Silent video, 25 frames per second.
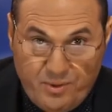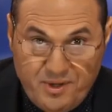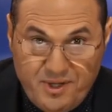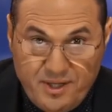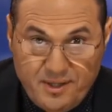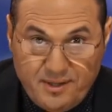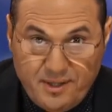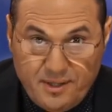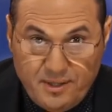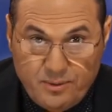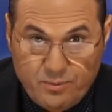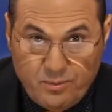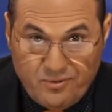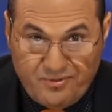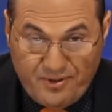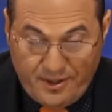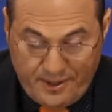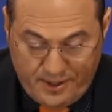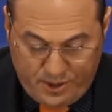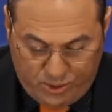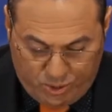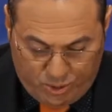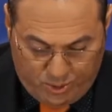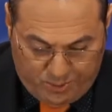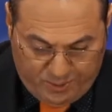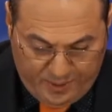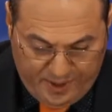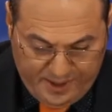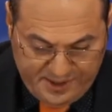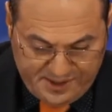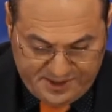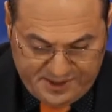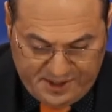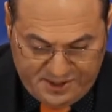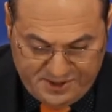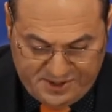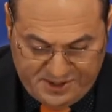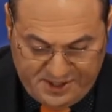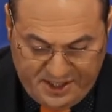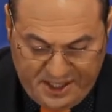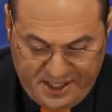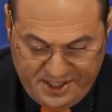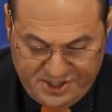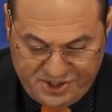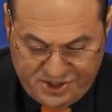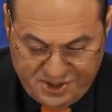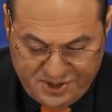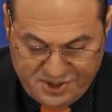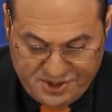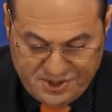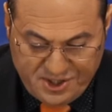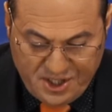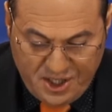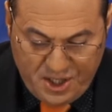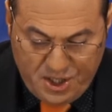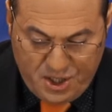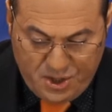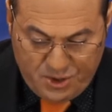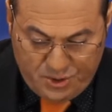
When you're dealing with unincorporated associations,